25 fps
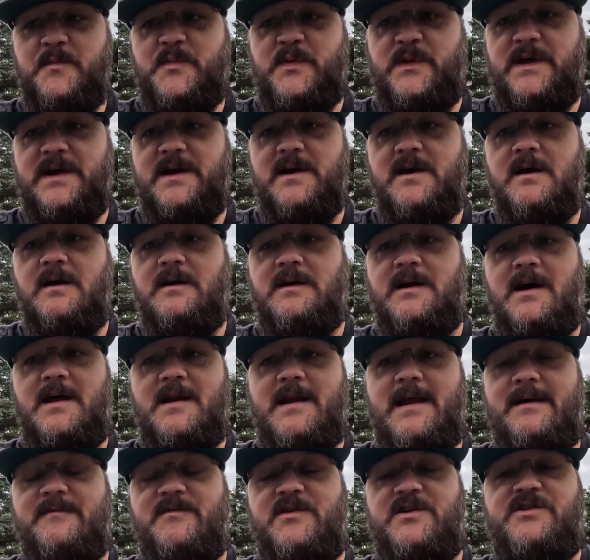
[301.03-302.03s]
player,
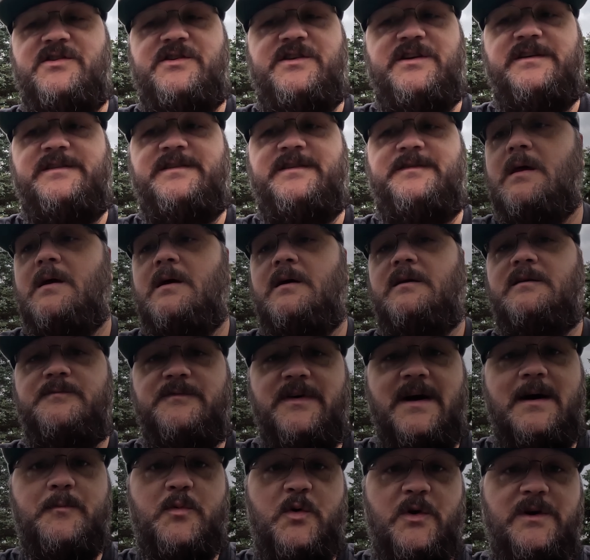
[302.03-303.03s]
Cotton averaged just
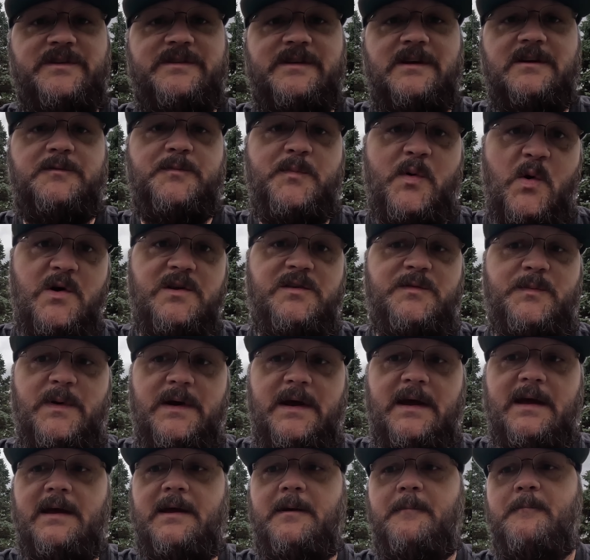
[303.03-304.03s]
5.6 points per
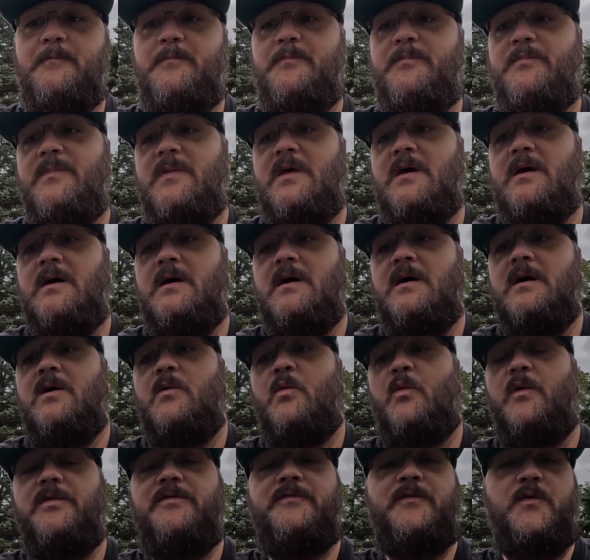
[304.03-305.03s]
game
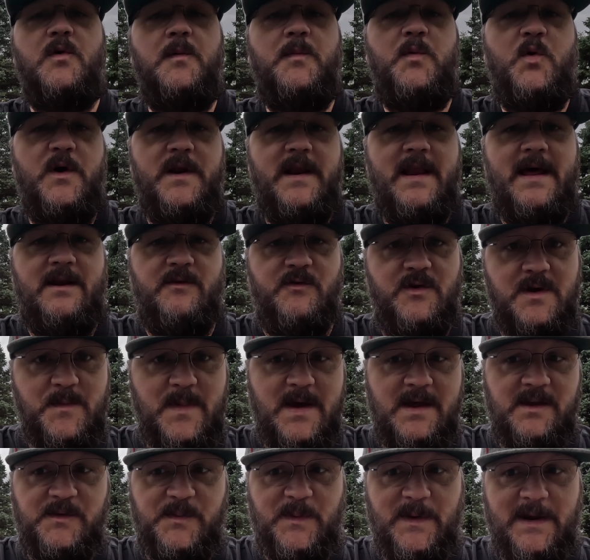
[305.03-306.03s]
with 4.9
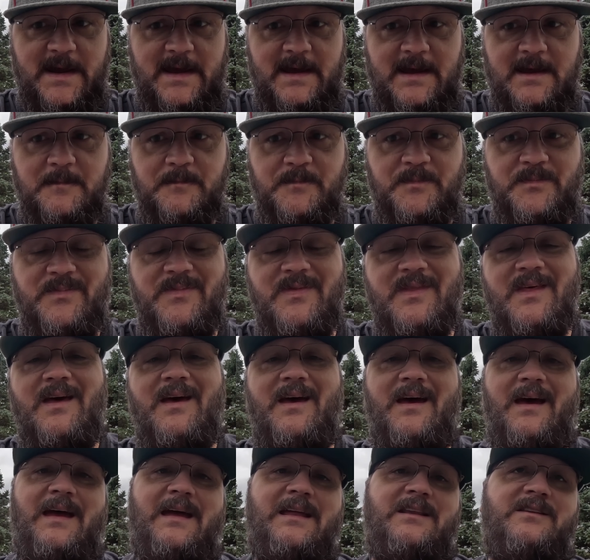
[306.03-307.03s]
rebounds per game
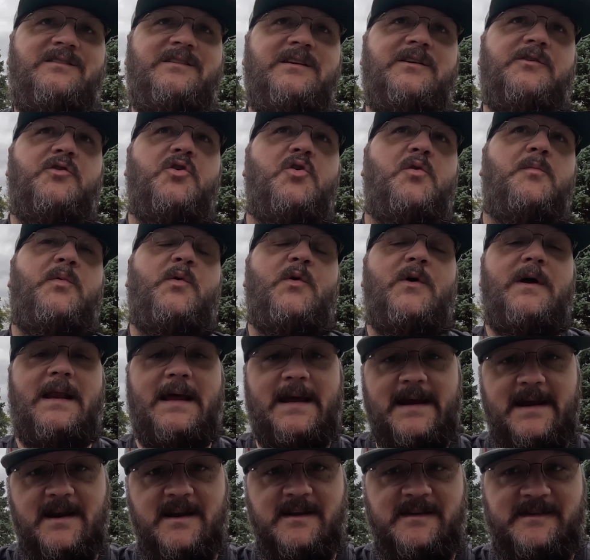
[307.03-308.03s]
and
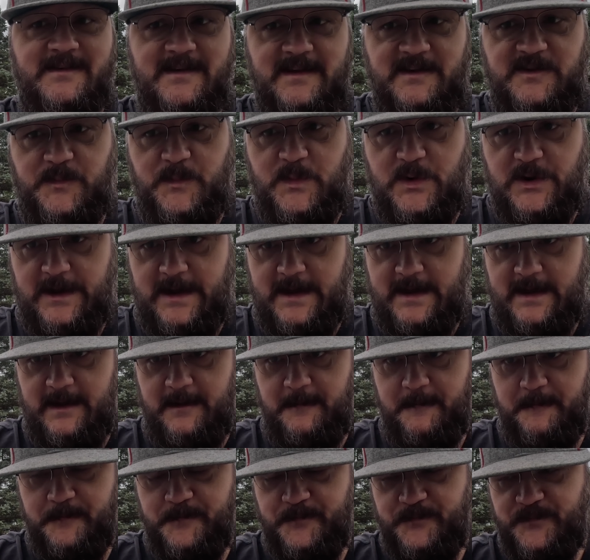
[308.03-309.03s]
0.8 assists per
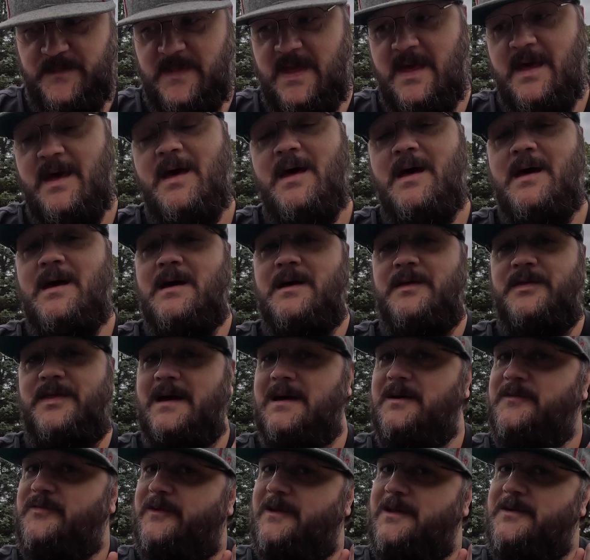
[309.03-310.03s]
game.
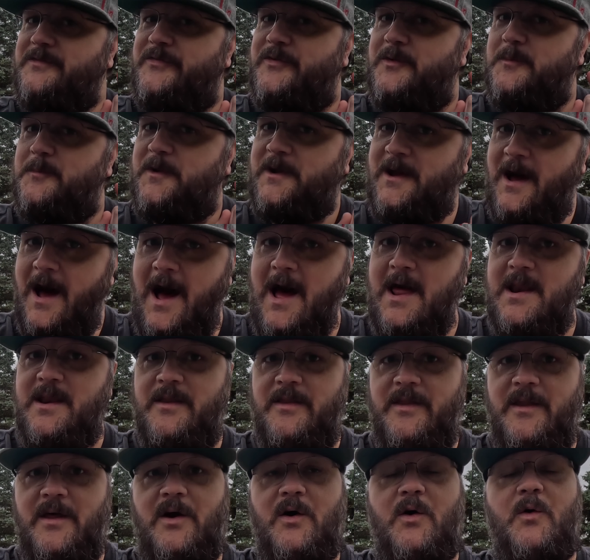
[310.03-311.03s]
Thankfully for
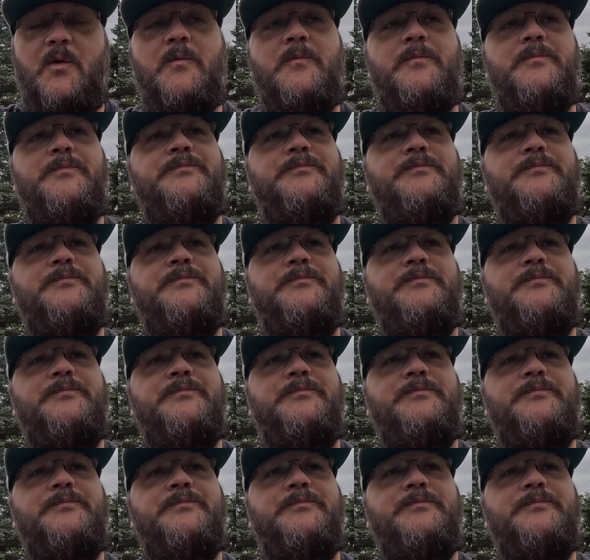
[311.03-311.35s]
Cotton, though,